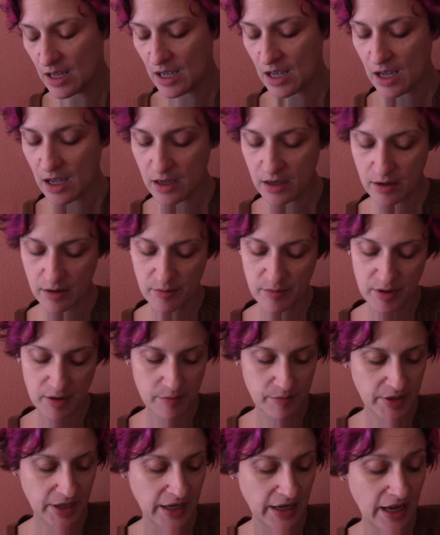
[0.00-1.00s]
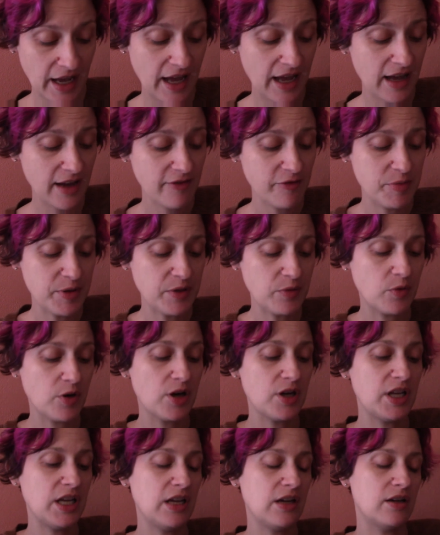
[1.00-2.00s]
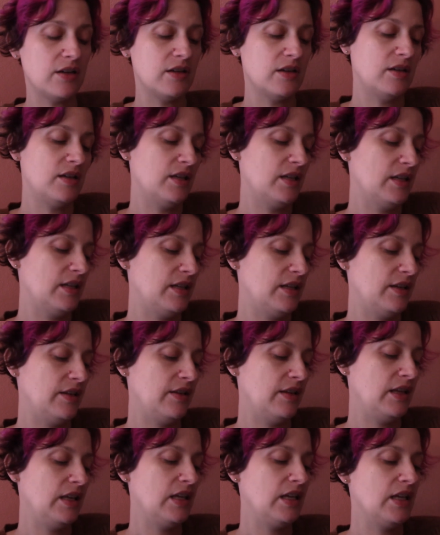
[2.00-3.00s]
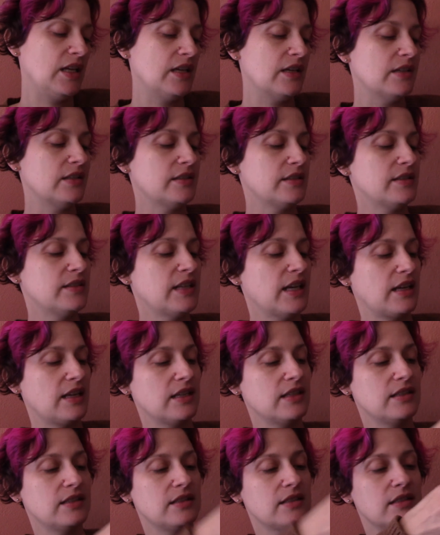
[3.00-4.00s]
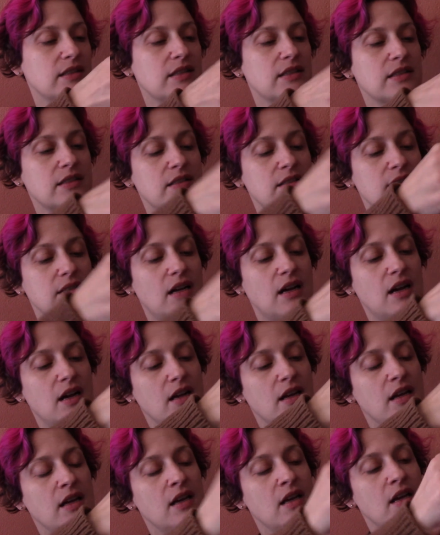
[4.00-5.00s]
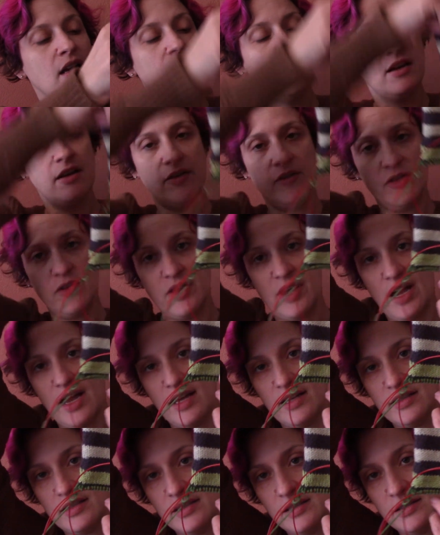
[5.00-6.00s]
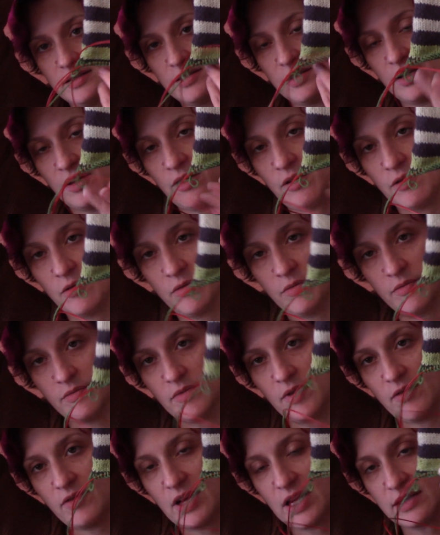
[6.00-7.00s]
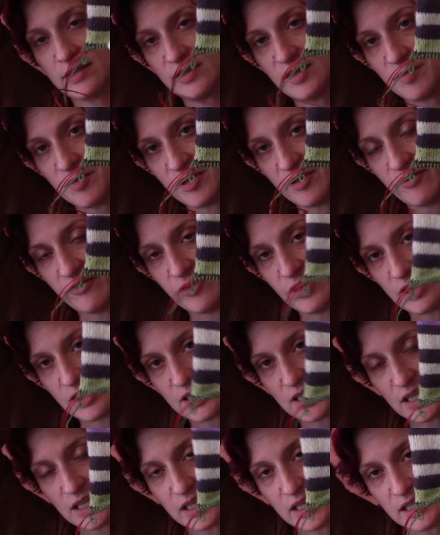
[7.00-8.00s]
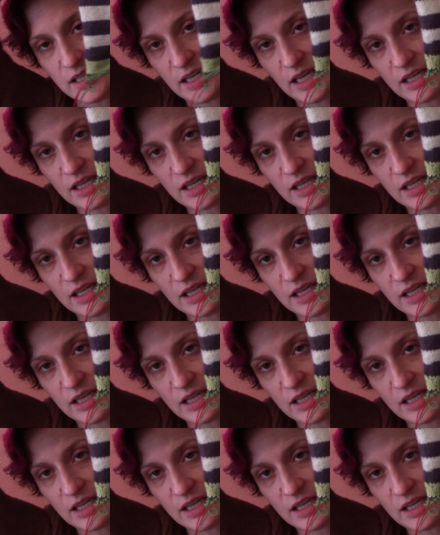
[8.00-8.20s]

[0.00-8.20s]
But I have been working on the second sock for that. So I've got some of the foot done.